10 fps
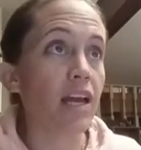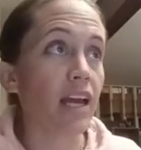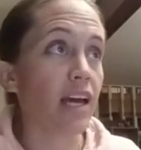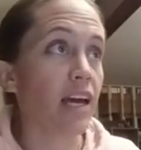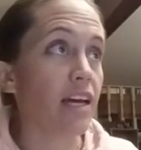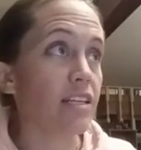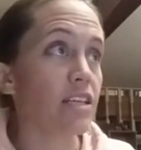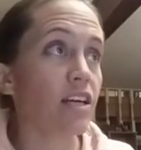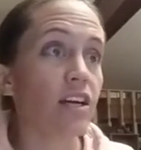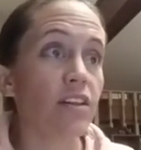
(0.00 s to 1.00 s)
and
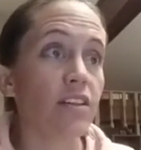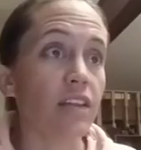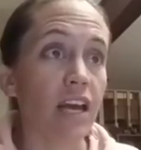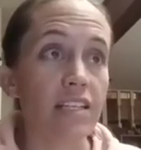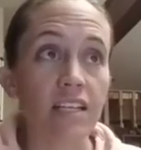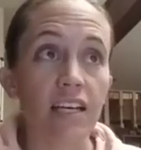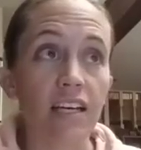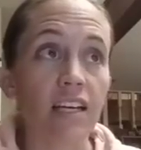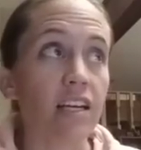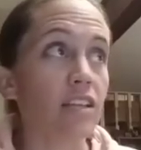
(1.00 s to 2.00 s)
the
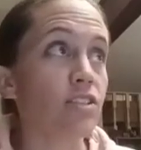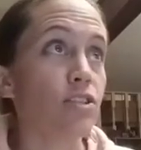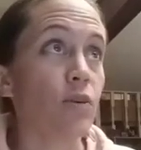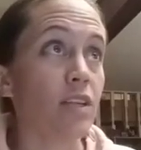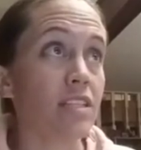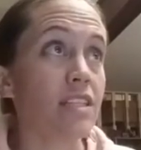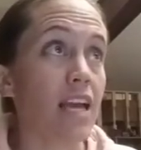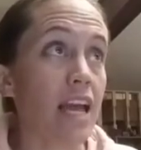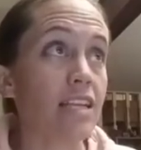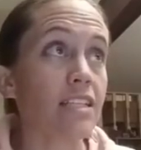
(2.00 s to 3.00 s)
idea, in so it's
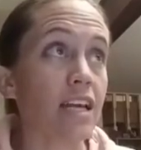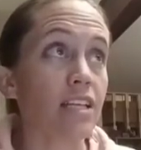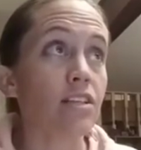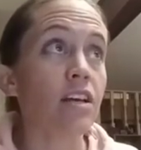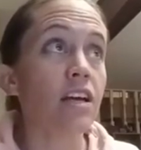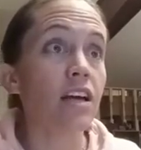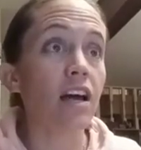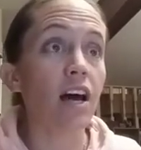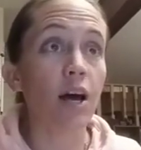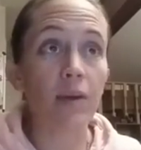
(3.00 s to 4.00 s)
the eight day,
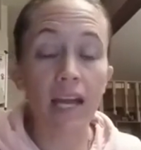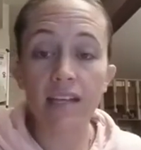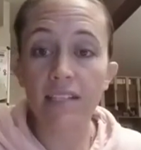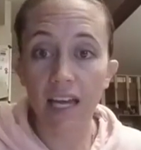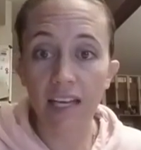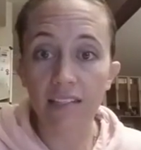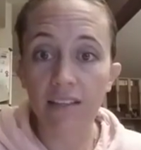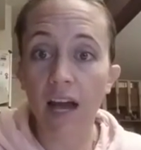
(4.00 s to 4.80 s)
um, eight days.